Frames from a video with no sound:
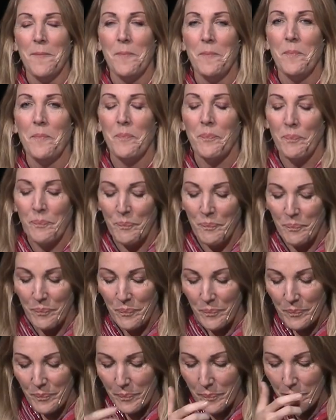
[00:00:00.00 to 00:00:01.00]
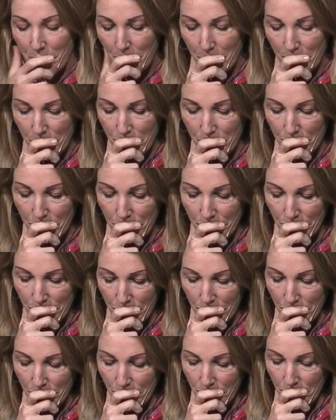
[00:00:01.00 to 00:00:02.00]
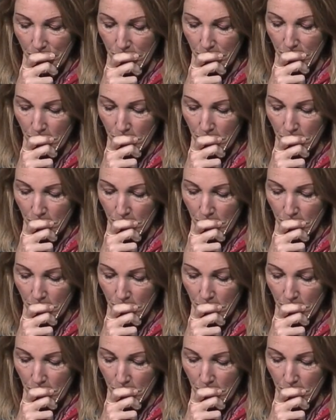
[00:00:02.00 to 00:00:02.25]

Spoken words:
No one is speaking in this clip.